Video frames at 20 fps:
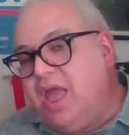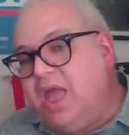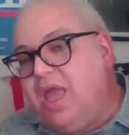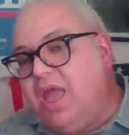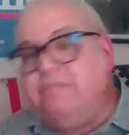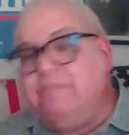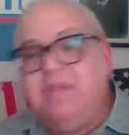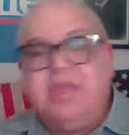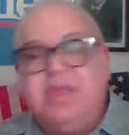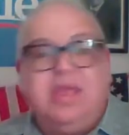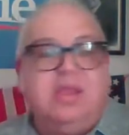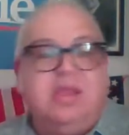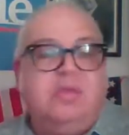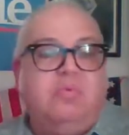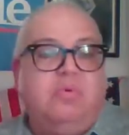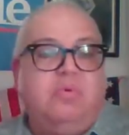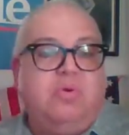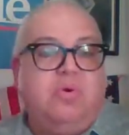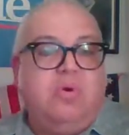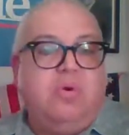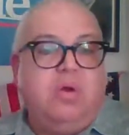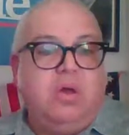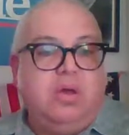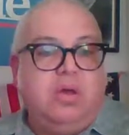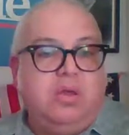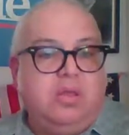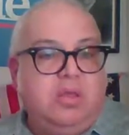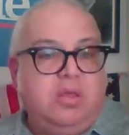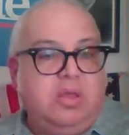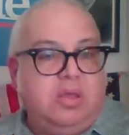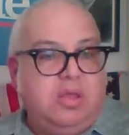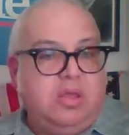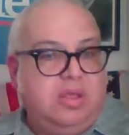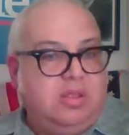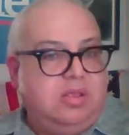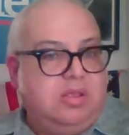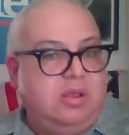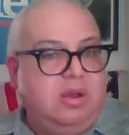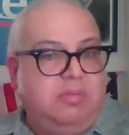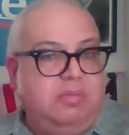and making the world
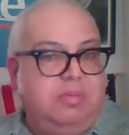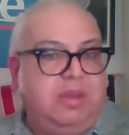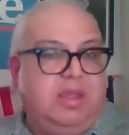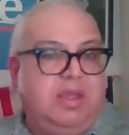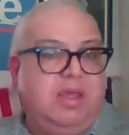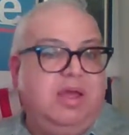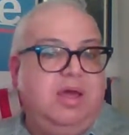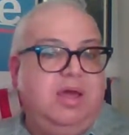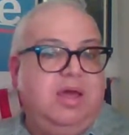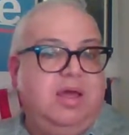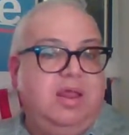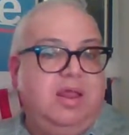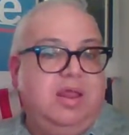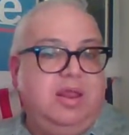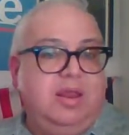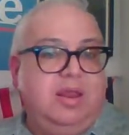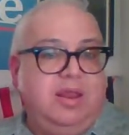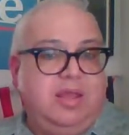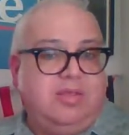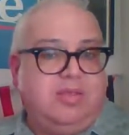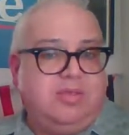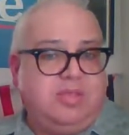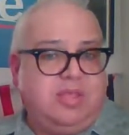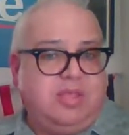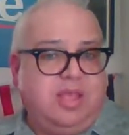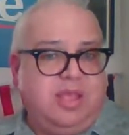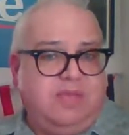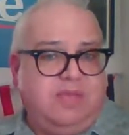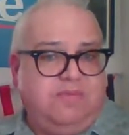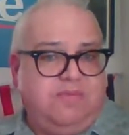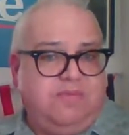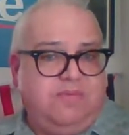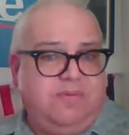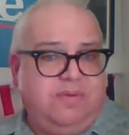considerably less safe.